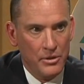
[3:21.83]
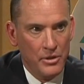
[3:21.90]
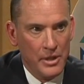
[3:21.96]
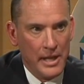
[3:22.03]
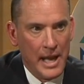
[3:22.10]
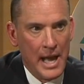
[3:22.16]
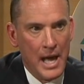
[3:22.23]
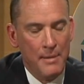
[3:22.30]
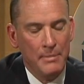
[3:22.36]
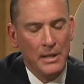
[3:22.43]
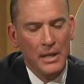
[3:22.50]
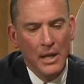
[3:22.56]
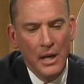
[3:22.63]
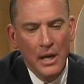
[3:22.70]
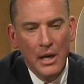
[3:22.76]
to the
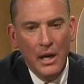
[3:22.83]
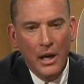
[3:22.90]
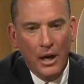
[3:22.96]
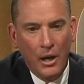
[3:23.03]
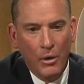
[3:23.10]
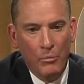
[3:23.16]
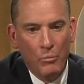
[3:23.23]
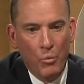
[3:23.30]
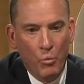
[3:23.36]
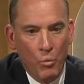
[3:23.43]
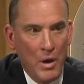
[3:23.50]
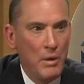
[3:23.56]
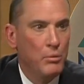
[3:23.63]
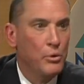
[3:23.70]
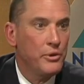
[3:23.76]
academy. Um,
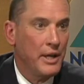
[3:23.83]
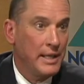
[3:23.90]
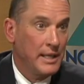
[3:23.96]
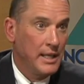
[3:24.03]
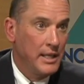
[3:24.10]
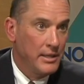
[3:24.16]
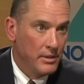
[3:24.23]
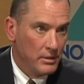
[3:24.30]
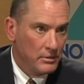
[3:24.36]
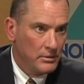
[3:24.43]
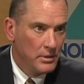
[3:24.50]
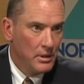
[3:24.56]
we will take either.